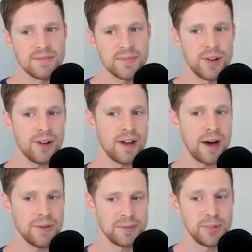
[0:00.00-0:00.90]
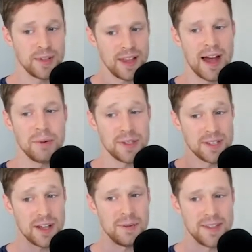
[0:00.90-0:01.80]
or I would
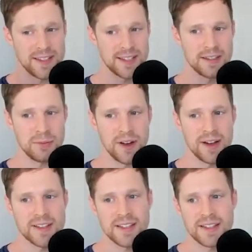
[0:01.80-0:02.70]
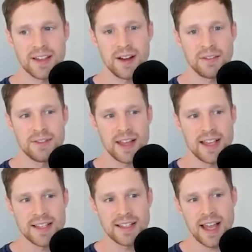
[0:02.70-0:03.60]
determine this is the worst of
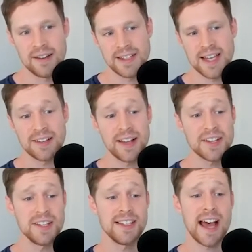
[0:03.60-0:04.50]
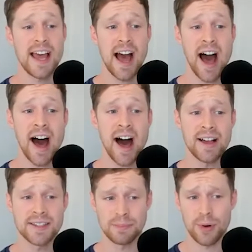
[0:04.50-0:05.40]
these NFT collections they
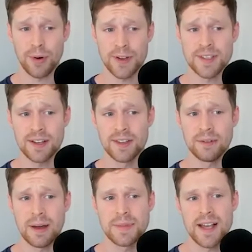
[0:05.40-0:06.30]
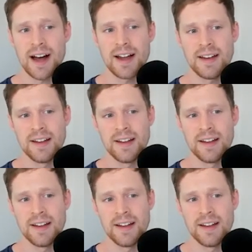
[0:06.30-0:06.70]
support on the website.